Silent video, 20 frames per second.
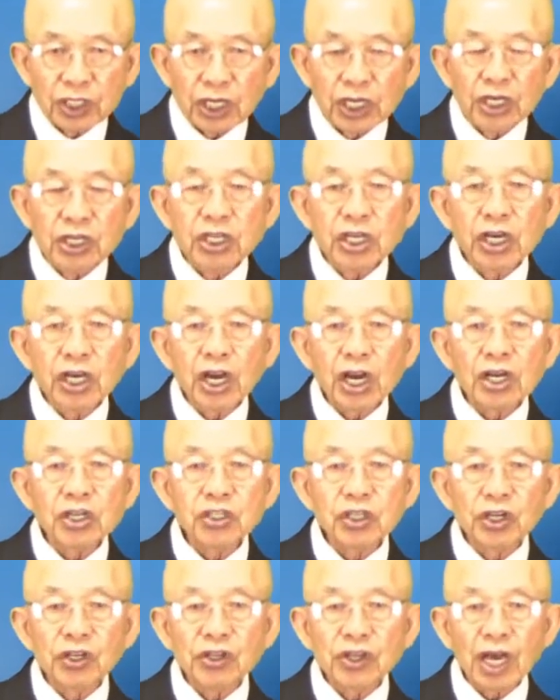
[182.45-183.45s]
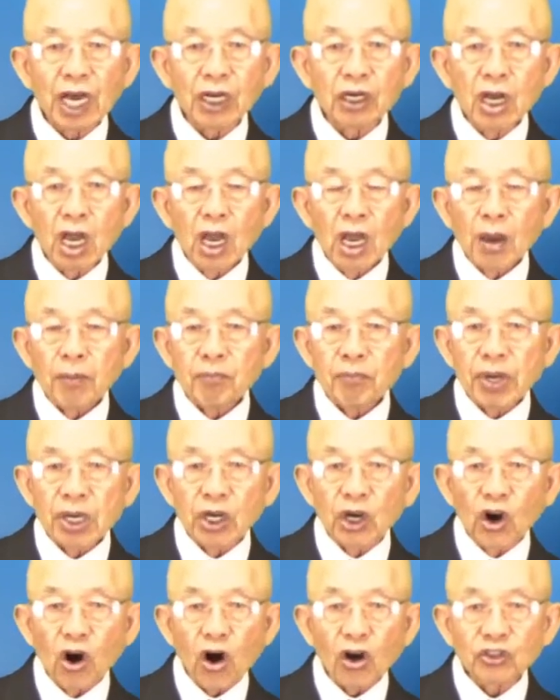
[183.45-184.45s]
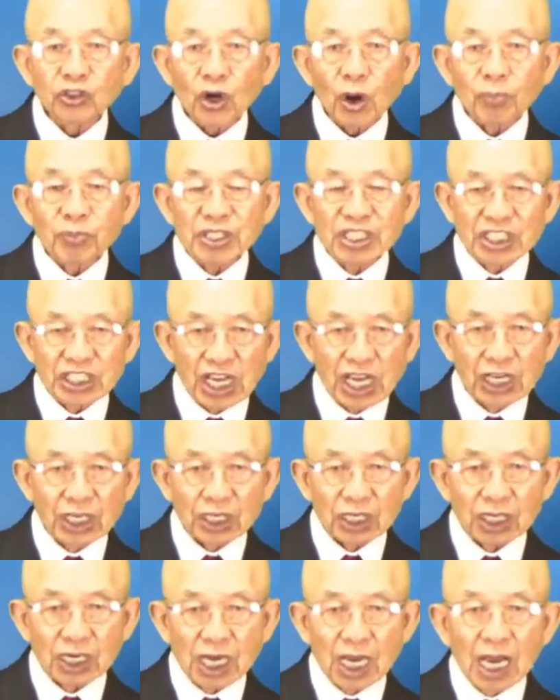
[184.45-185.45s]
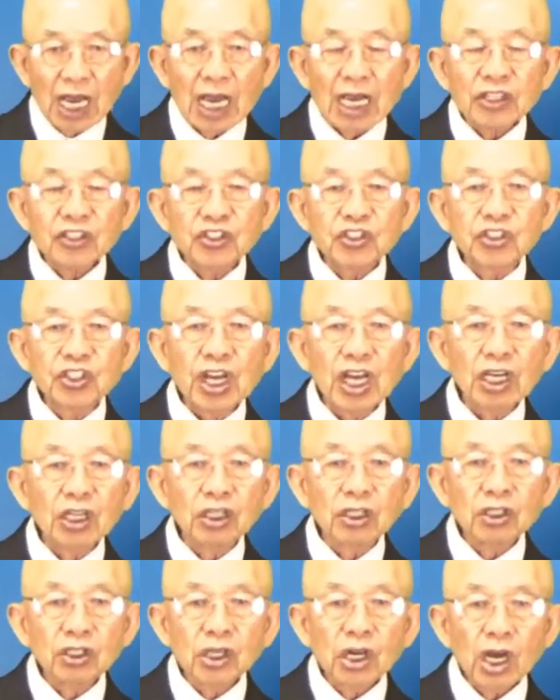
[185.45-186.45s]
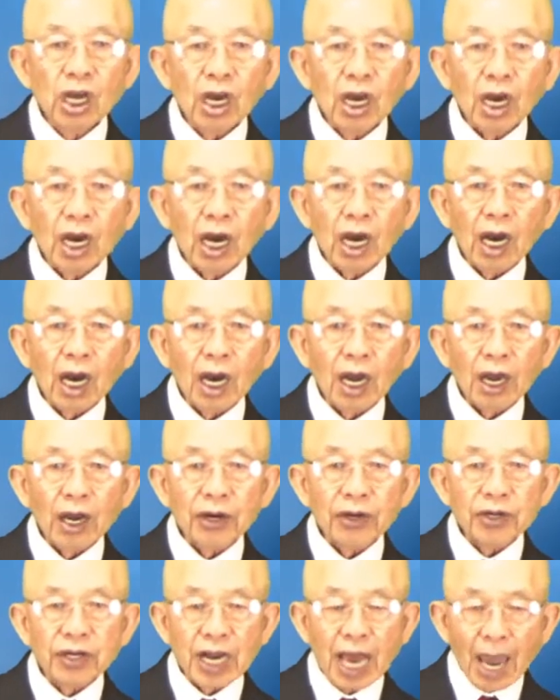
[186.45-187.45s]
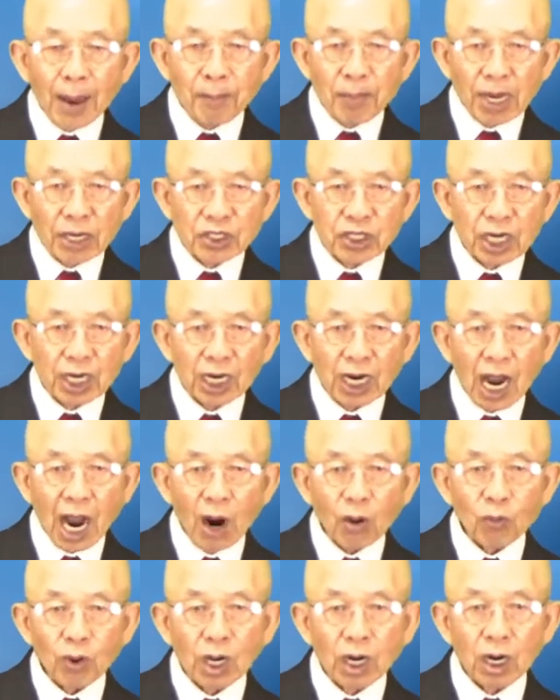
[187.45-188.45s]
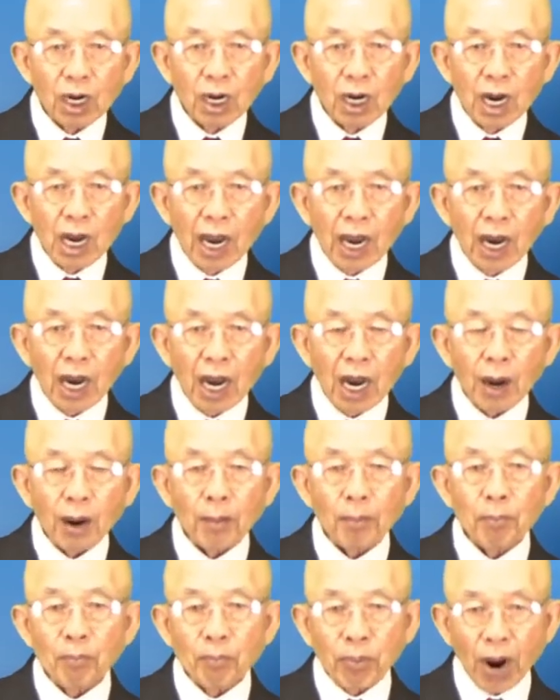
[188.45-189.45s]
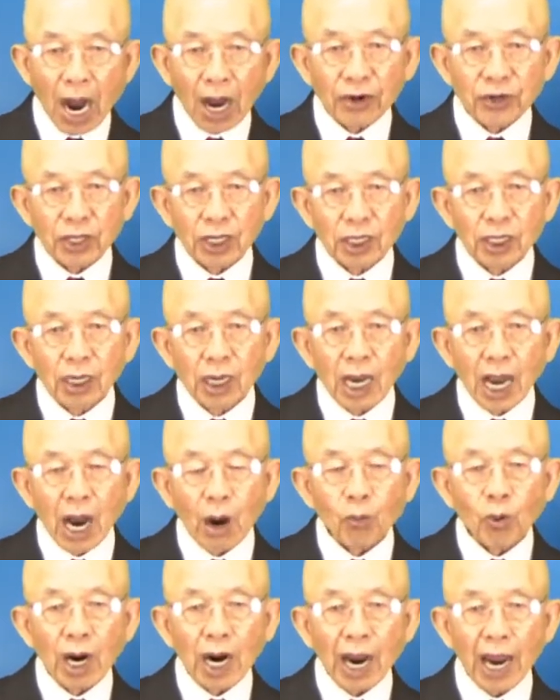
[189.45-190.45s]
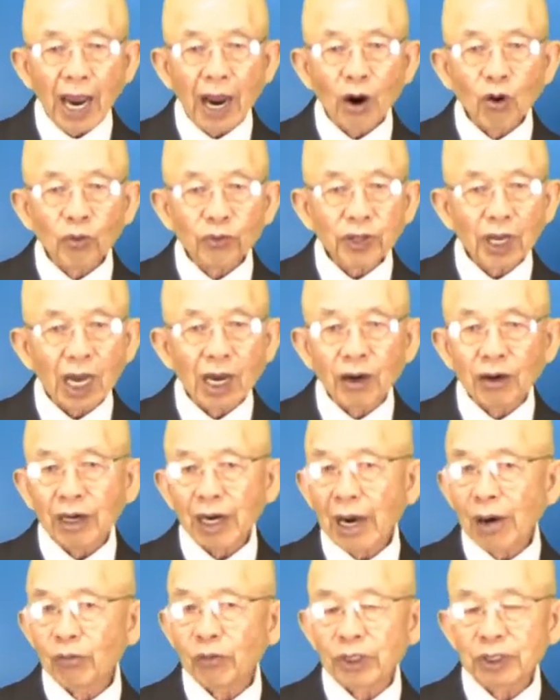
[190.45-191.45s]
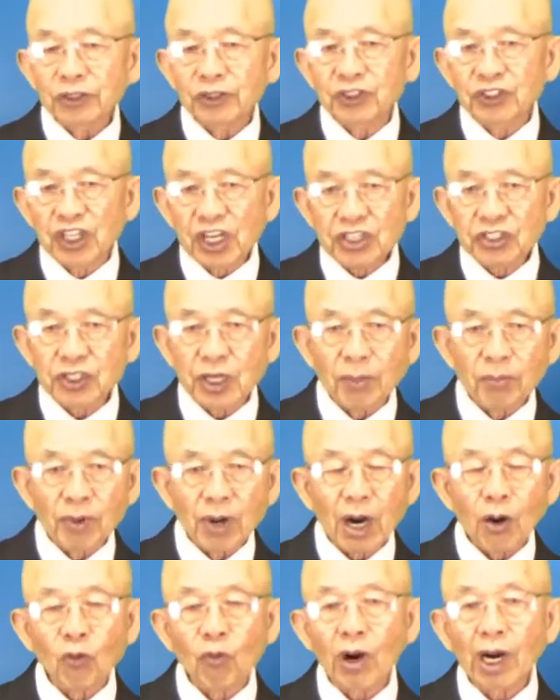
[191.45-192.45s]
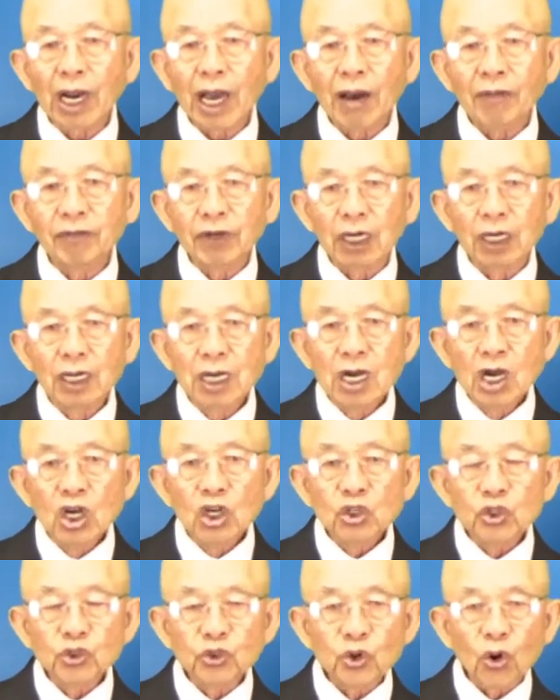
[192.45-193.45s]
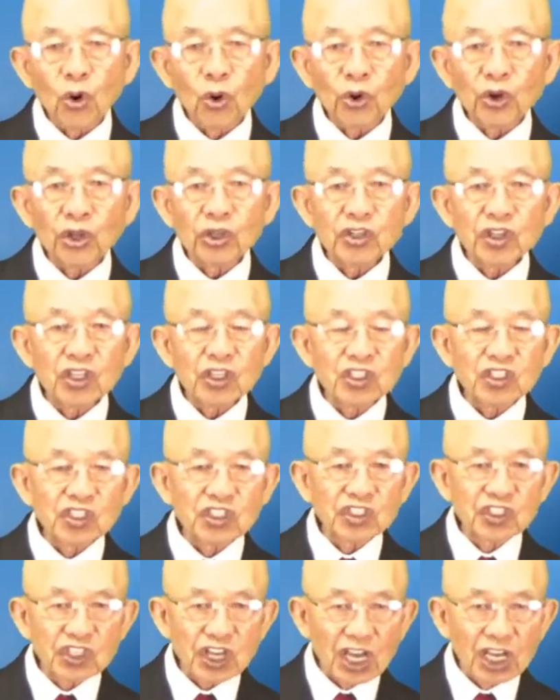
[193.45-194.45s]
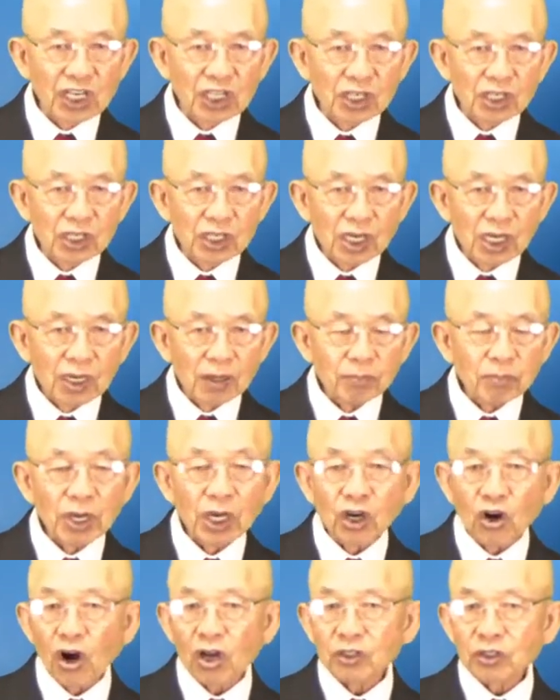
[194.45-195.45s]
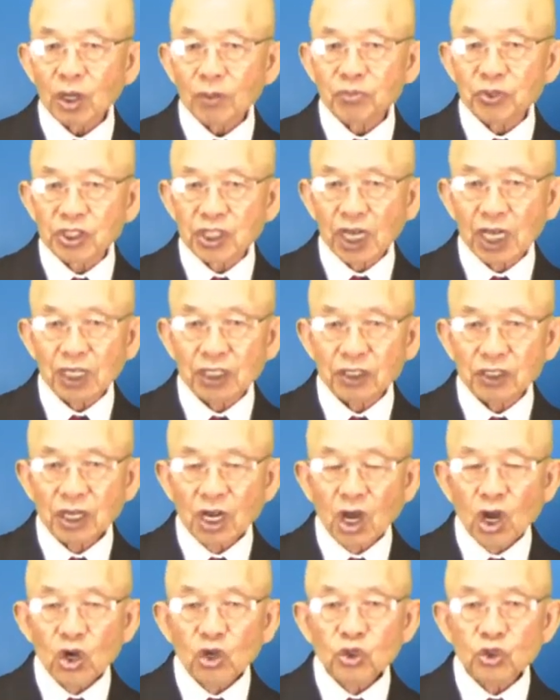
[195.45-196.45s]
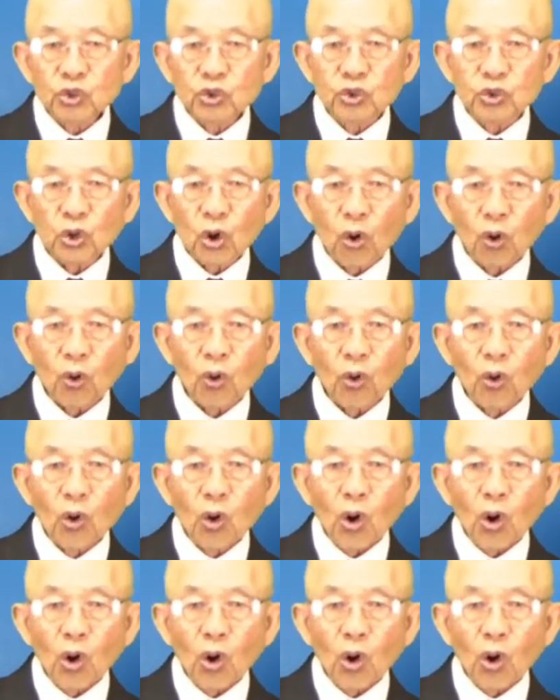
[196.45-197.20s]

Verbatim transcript: indication that because of sin, sin uh, damaging our body, our health, uh, our system, whatever. So sin because of sin. So